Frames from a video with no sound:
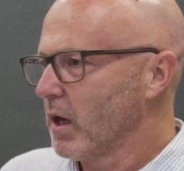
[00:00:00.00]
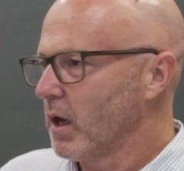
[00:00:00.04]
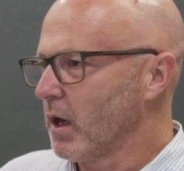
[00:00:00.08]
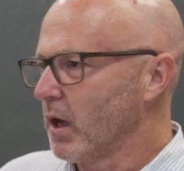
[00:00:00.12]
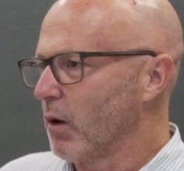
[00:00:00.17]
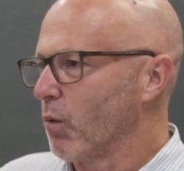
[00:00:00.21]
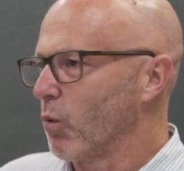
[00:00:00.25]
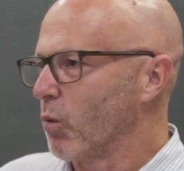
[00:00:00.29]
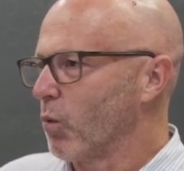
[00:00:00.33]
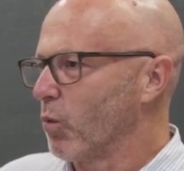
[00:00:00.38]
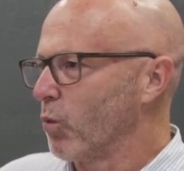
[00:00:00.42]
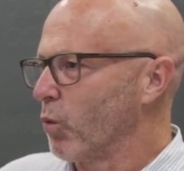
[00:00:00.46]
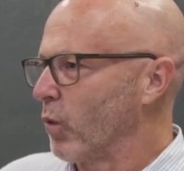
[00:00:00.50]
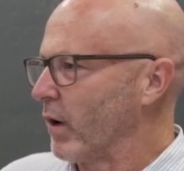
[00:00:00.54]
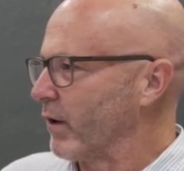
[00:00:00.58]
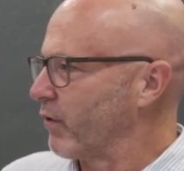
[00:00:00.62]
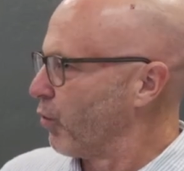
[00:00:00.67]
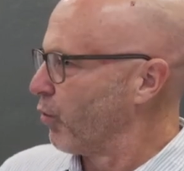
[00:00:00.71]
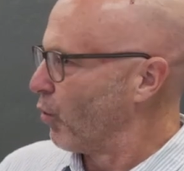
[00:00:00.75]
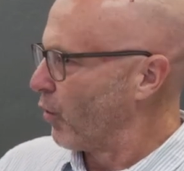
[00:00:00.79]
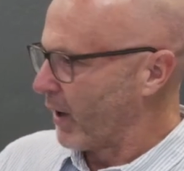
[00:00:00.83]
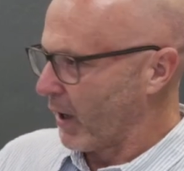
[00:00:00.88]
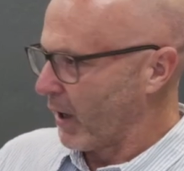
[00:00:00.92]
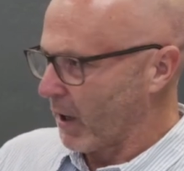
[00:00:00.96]
We're
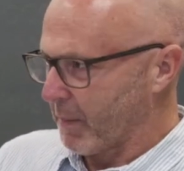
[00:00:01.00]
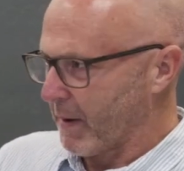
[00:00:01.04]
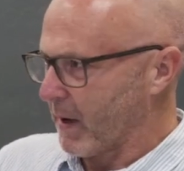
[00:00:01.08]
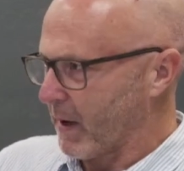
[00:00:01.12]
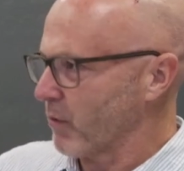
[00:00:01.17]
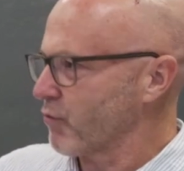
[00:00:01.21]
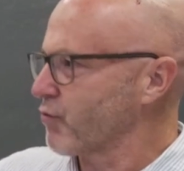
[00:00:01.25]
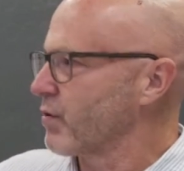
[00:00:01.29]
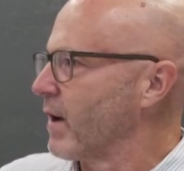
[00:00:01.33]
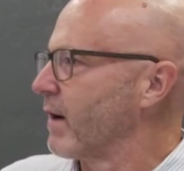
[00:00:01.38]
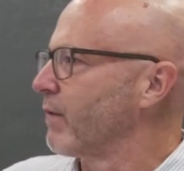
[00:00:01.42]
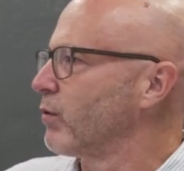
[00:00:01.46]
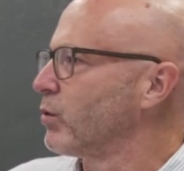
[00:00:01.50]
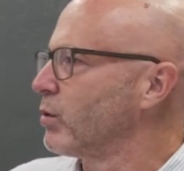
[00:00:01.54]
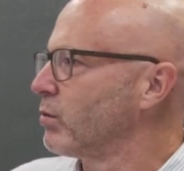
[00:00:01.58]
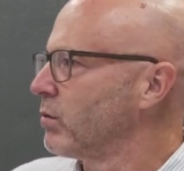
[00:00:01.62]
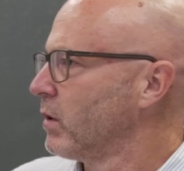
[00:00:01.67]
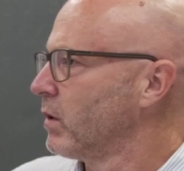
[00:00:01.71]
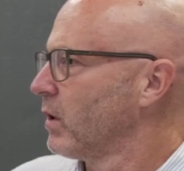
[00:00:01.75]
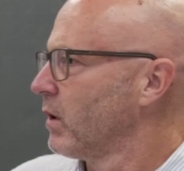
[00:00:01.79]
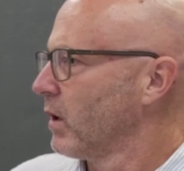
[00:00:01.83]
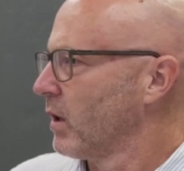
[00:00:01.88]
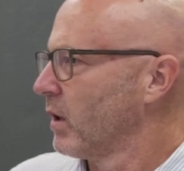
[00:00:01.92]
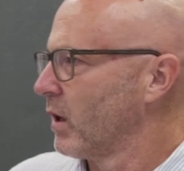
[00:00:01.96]
talking about travel
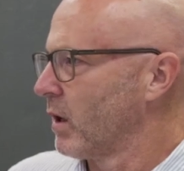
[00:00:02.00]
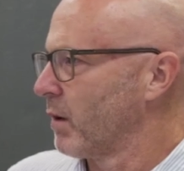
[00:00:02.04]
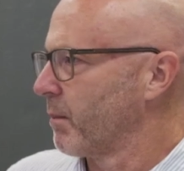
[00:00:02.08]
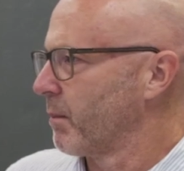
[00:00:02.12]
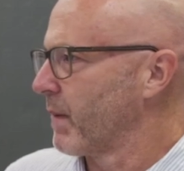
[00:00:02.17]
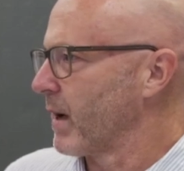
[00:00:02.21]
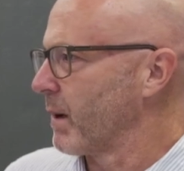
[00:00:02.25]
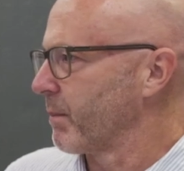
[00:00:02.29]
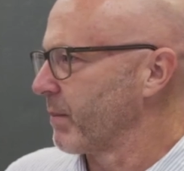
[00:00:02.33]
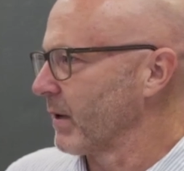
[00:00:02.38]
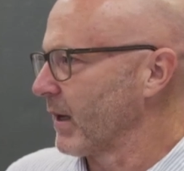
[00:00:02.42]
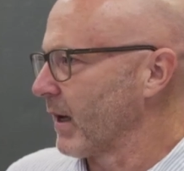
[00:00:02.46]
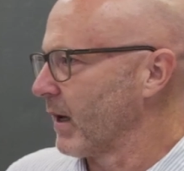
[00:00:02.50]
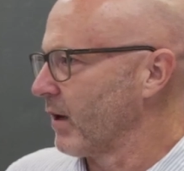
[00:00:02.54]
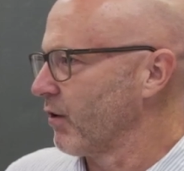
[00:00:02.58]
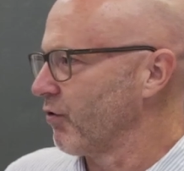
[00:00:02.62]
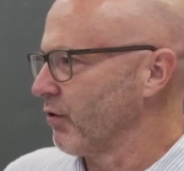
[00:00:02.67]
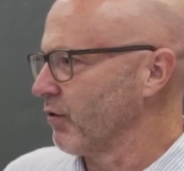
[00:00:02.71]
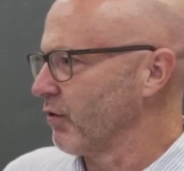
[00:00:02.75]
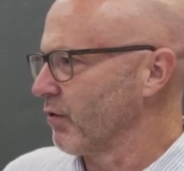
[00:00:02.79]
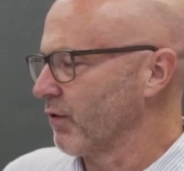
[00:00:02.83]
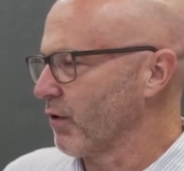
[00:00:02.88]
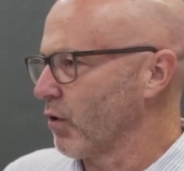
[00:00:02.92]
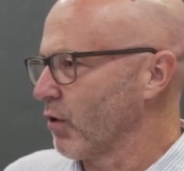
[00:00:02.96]

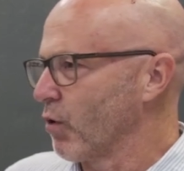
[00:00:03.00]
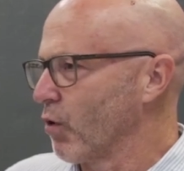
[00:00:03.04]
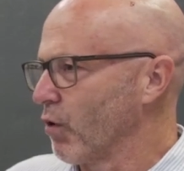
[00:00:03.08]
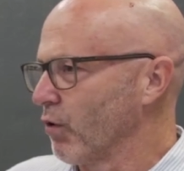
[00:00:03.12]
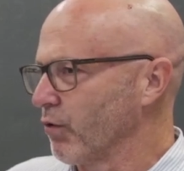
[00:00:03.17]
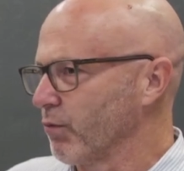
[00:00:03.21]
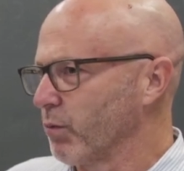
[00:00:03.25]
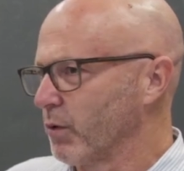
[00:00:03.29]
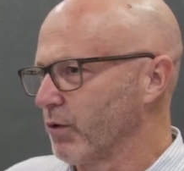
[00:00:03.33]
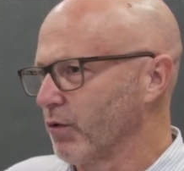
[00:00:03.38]
applications, of course.